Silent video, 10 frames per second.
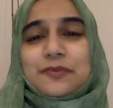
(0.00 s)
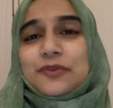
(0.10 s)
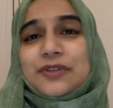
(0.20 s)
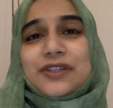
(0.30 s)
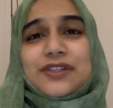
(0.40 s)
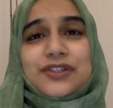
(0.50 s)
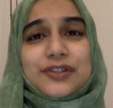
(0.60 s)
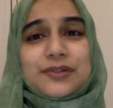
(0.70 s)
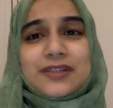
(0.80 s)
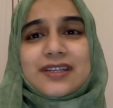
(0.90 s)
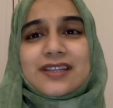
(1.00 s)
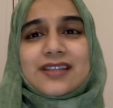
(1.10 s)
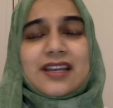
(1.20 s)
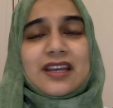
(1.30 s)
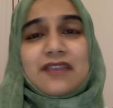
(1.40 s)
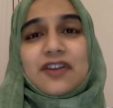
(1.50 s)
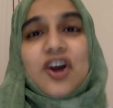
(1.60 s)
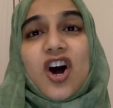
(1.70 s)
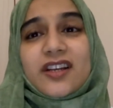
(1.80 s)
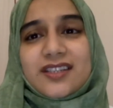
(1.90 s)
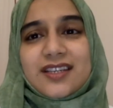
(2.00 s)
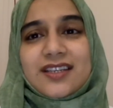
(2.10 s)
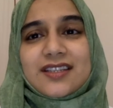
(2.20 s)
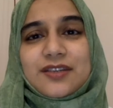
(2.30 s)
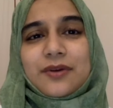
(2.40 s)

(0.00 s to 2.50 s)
smoothies, juices, and even hot teas.